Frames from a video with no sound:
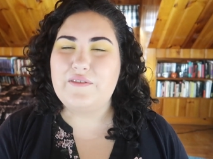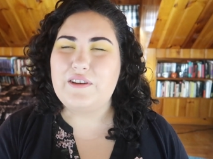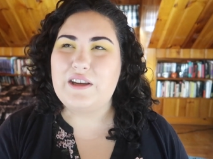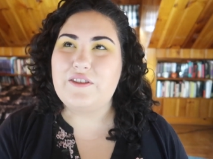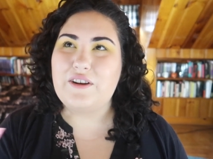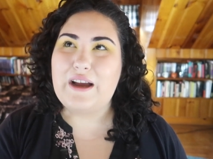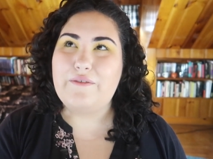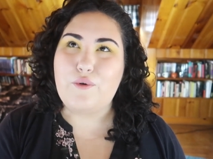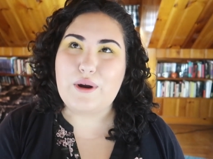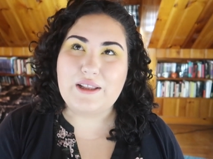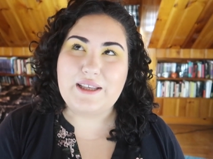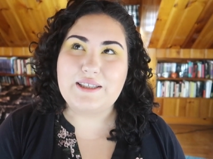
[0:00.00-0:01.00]
either have
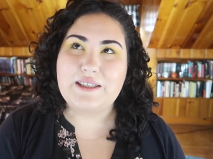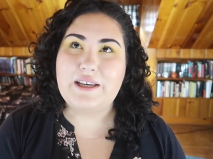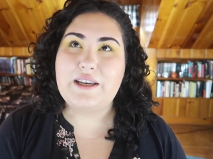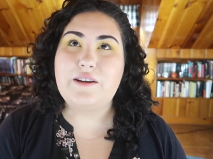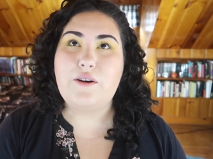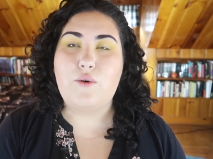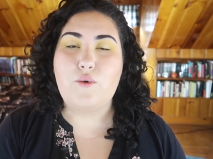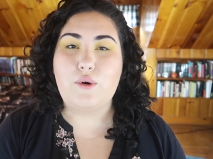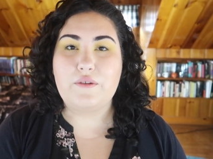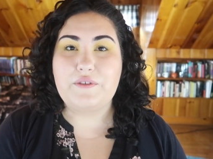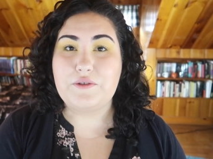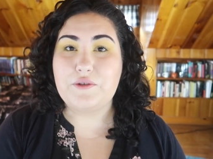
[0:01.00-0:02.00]
oily skin
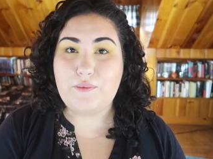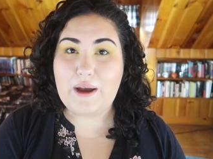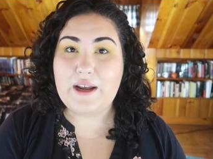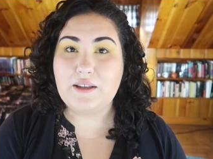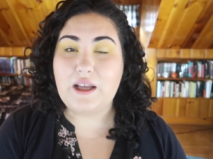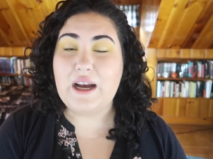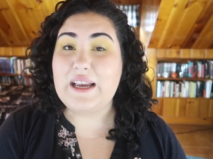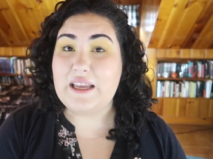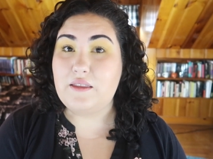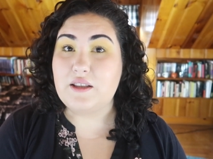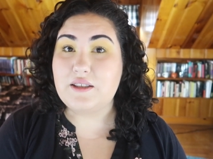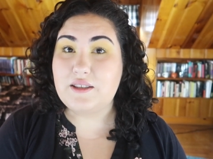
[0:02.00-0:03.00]
or if you sweat a lot
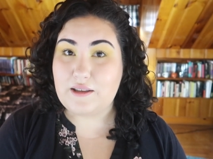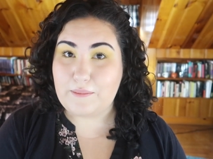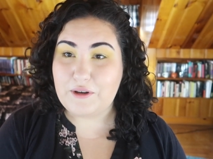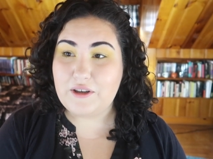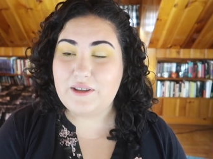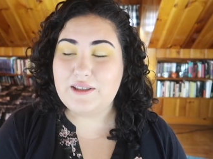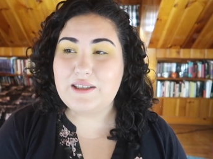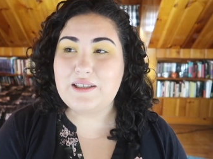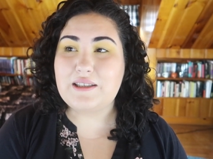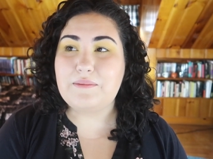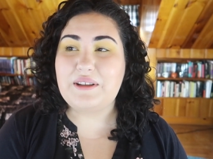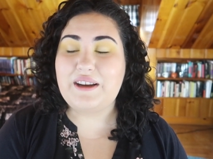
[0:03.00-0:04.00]
in the summer. This
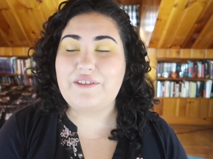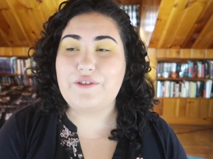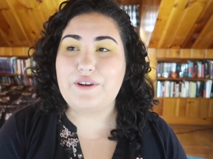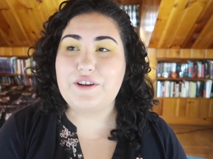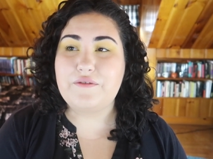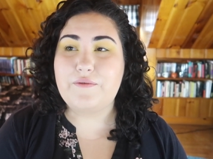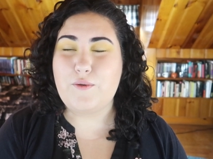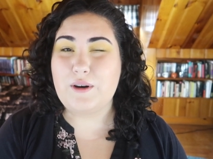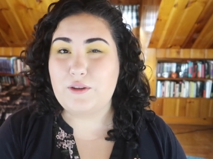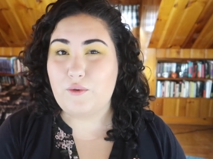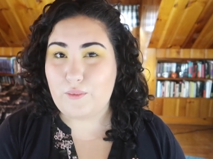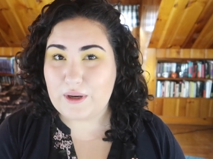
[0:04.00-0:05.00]
isn't something I would reach for
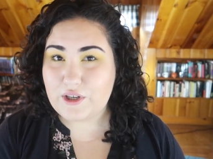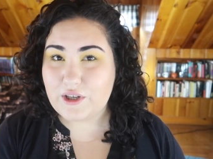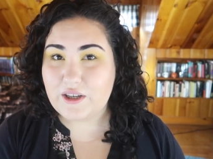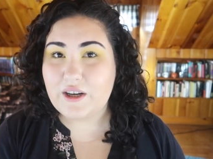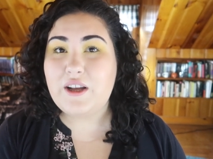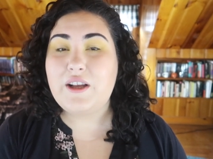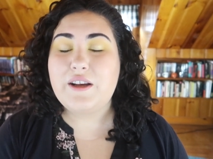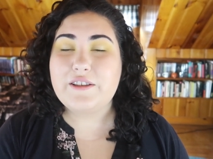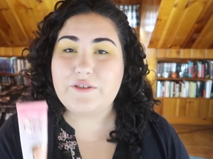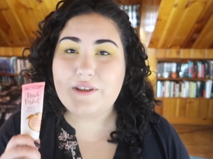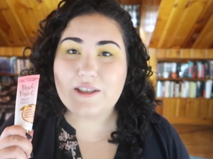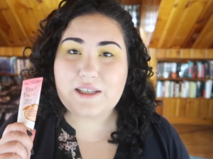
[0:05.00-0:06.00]
in the winter,
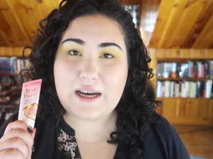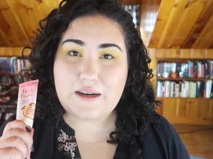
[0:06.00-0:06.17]
so this is